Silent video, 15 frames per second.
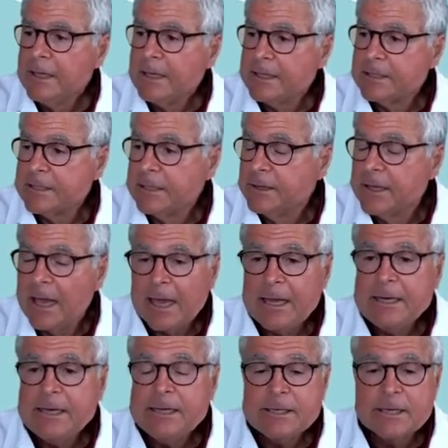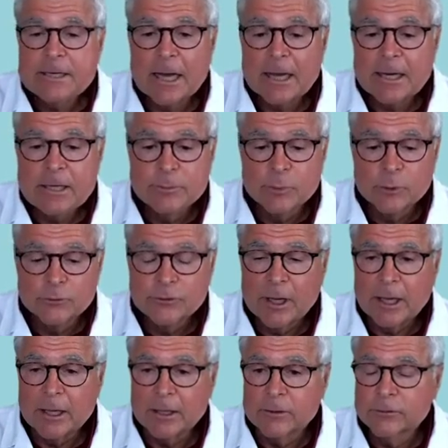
is in the 80 to 90%.